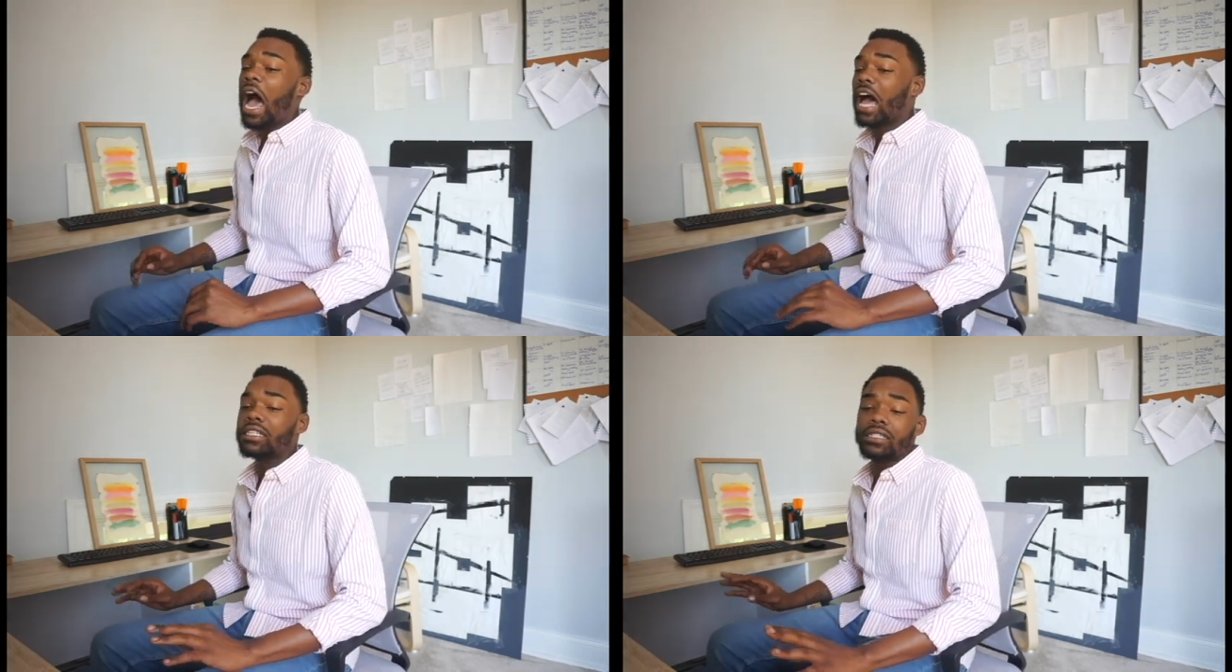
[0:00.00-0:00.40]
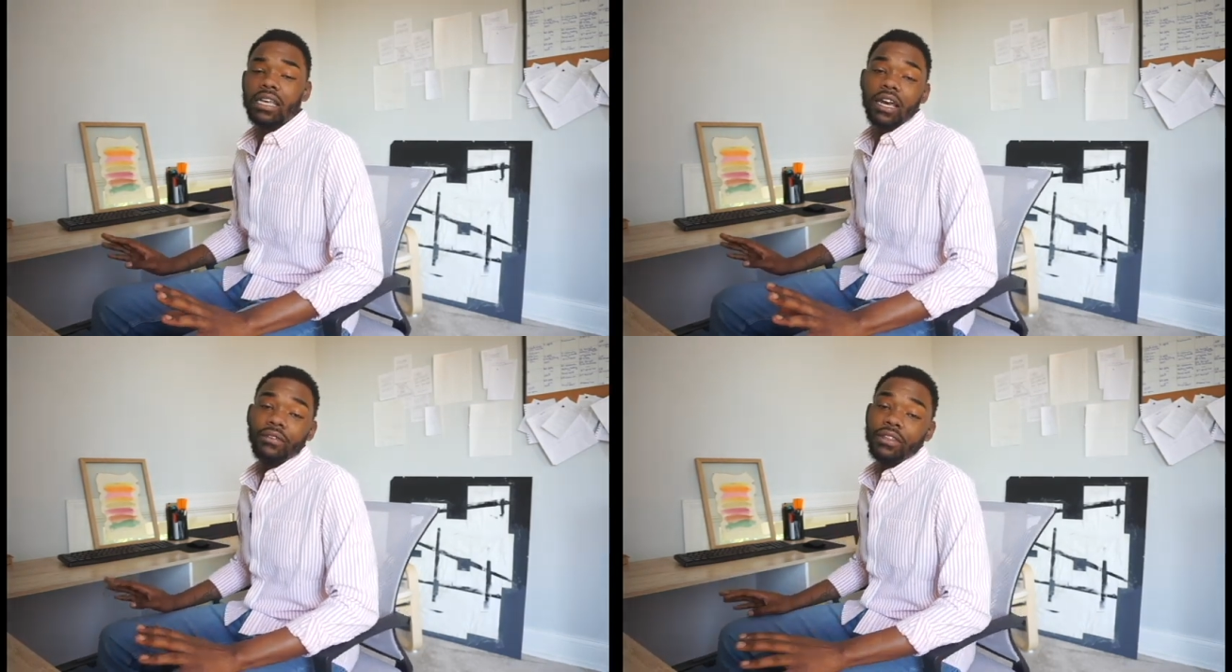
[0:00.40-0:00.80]
I just
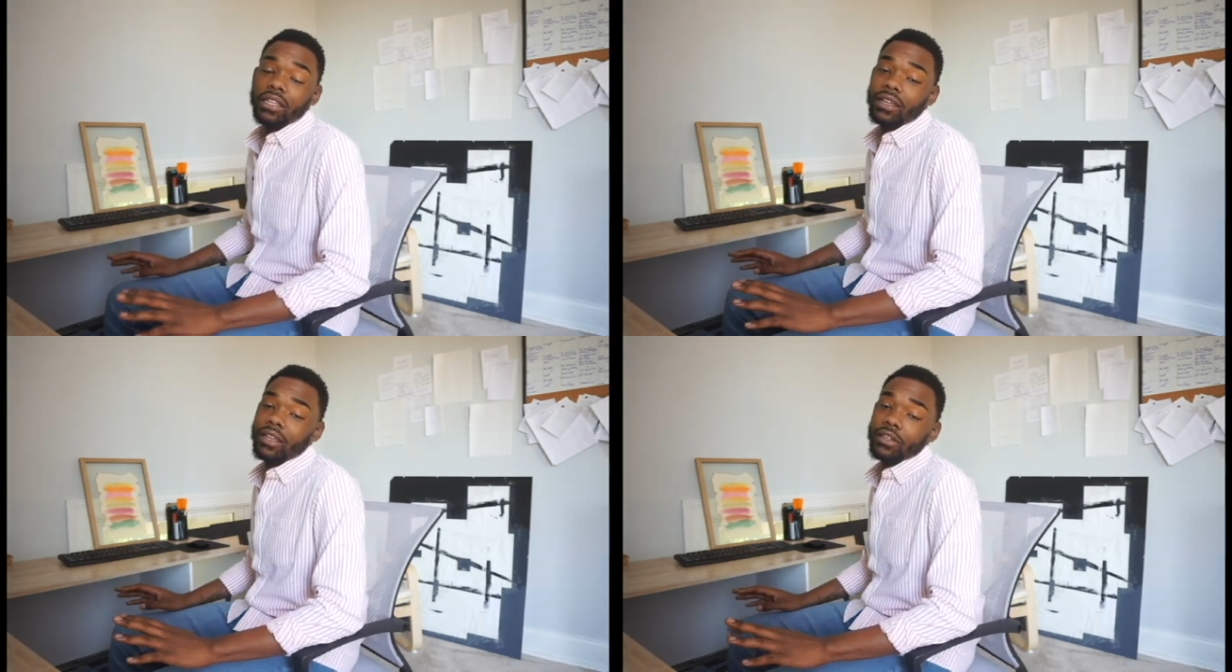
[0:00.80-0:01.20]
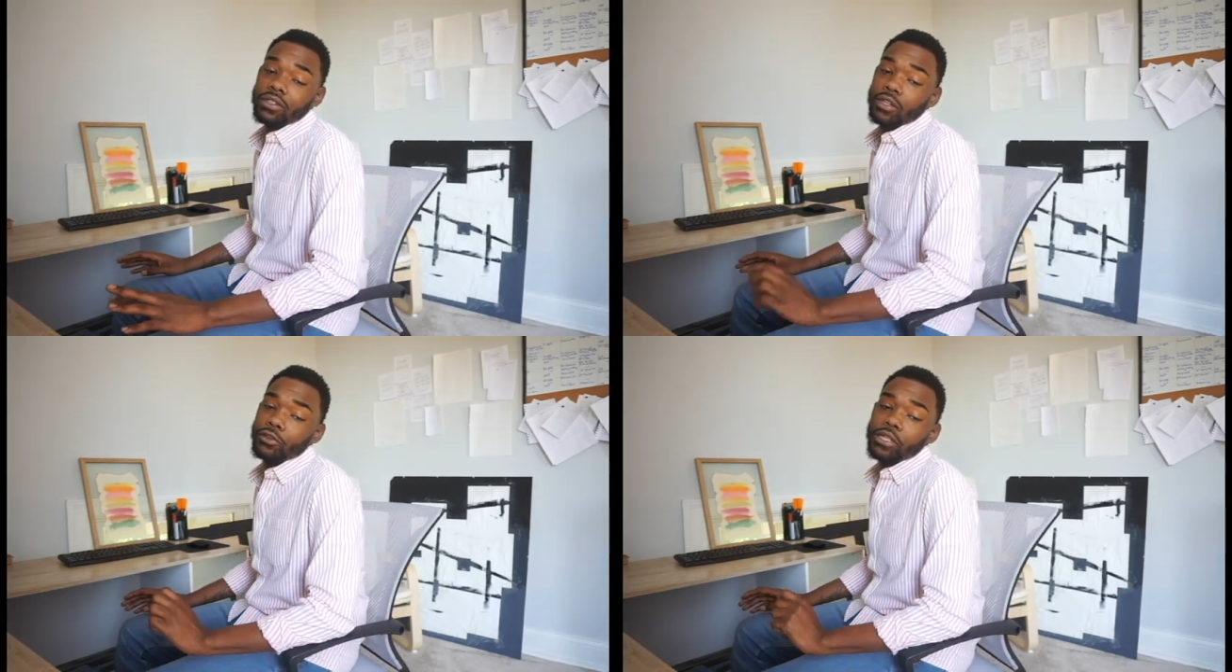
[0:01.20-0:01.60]
kind of think that there's
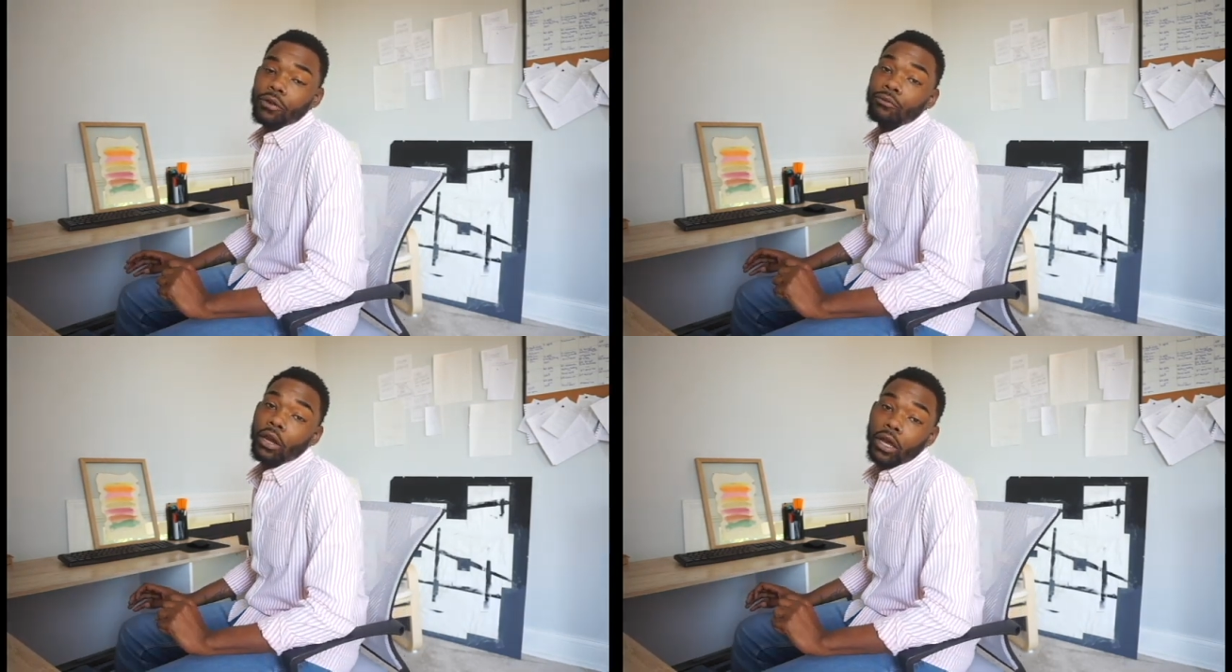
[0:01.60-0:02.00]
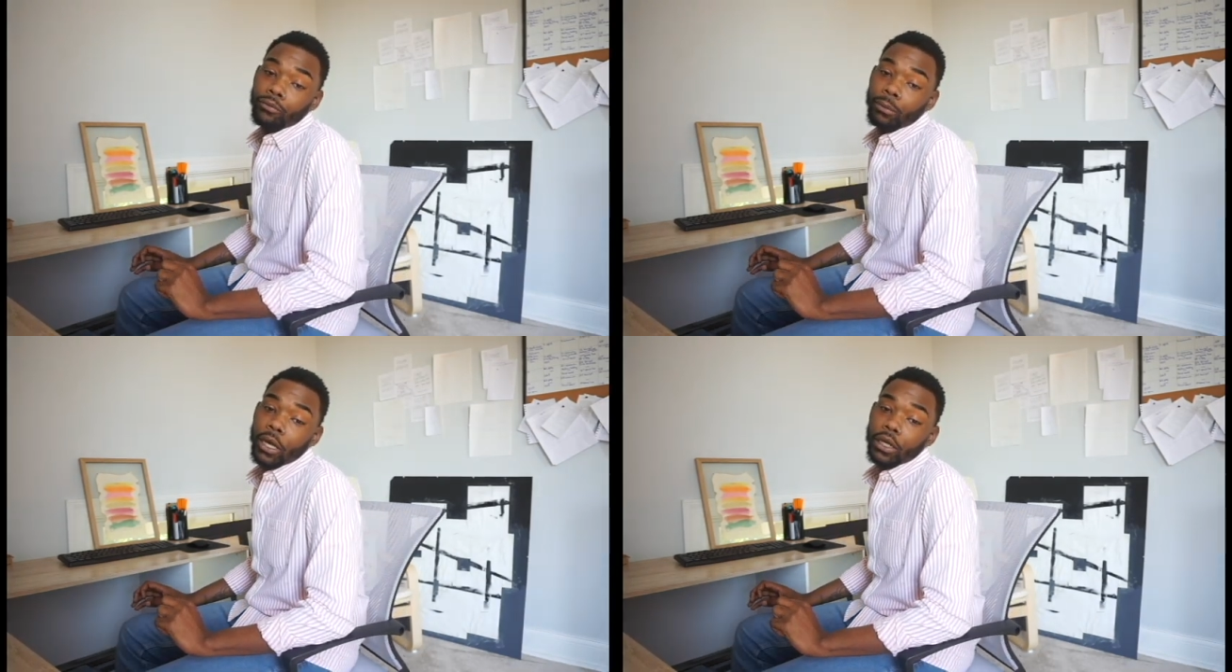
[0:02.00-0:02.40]
a little something for
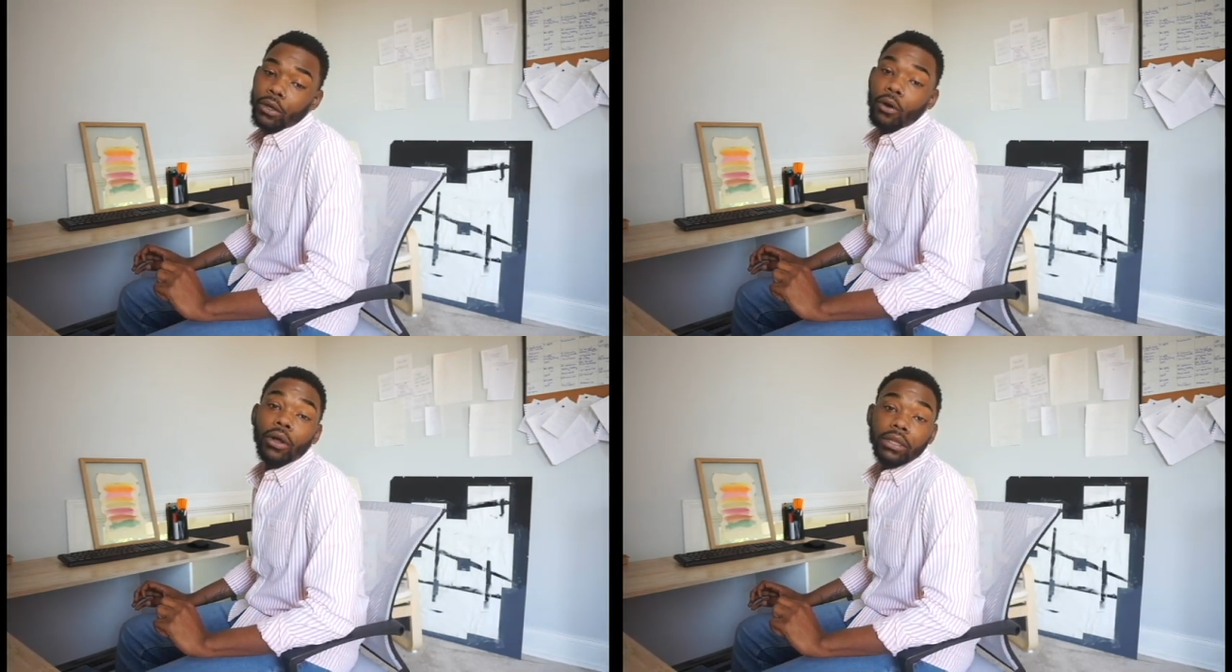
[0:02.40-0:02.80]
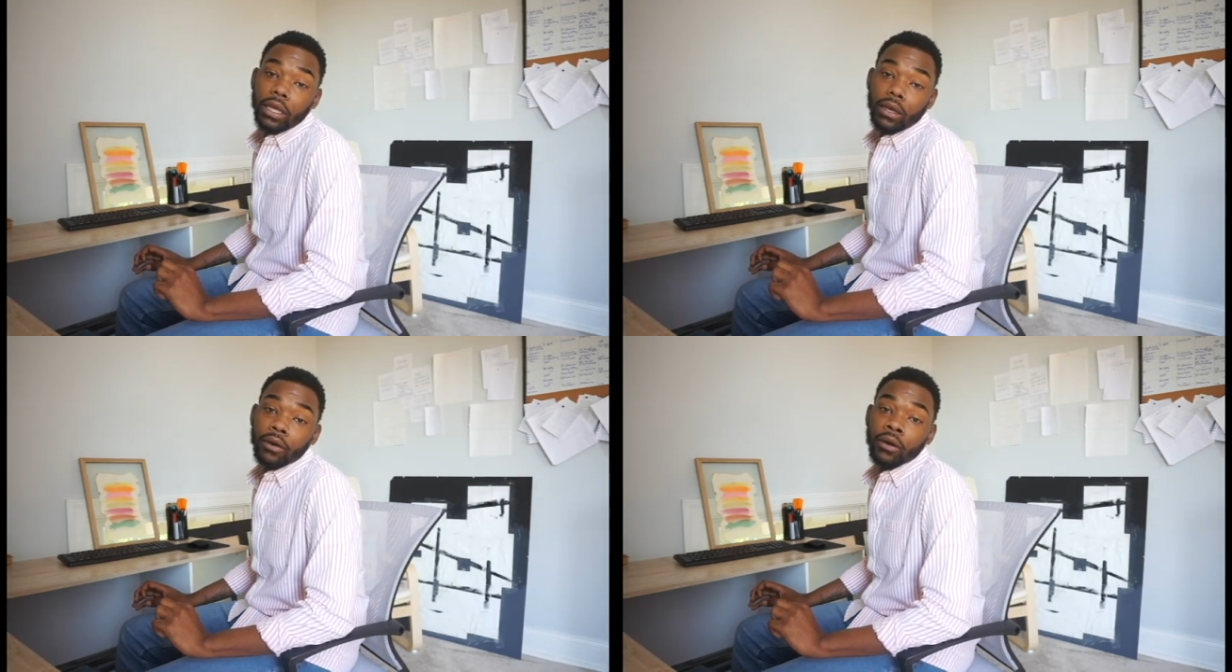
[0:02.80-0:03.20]
everybody on
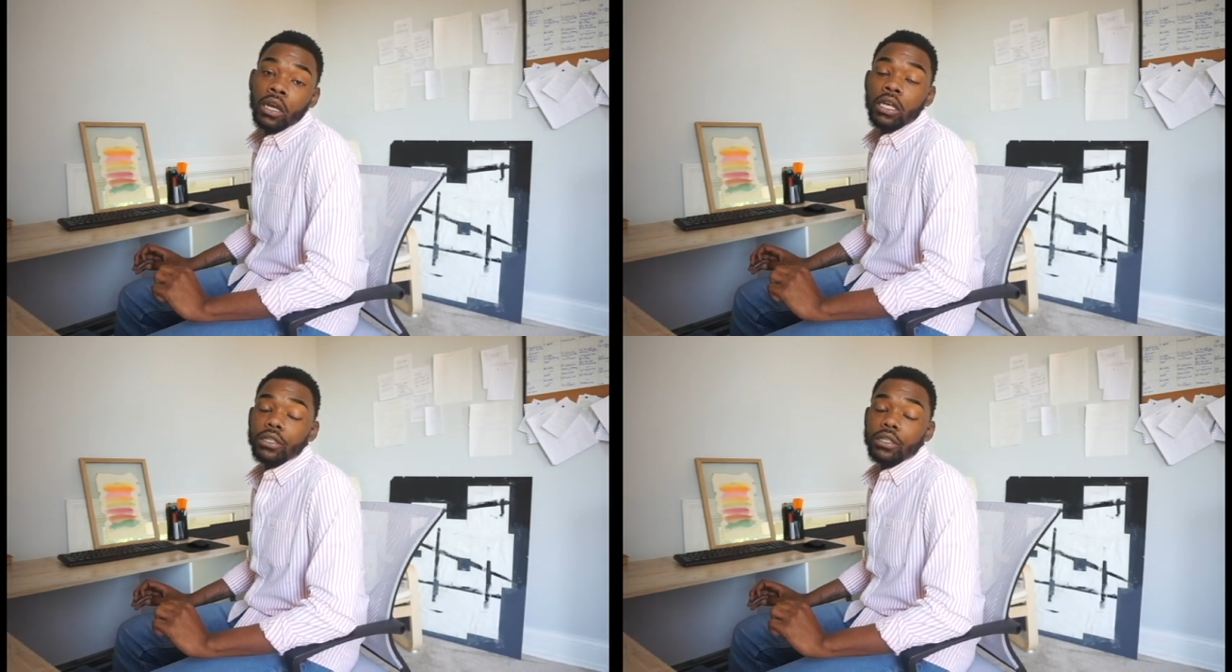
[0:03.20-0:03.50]
there.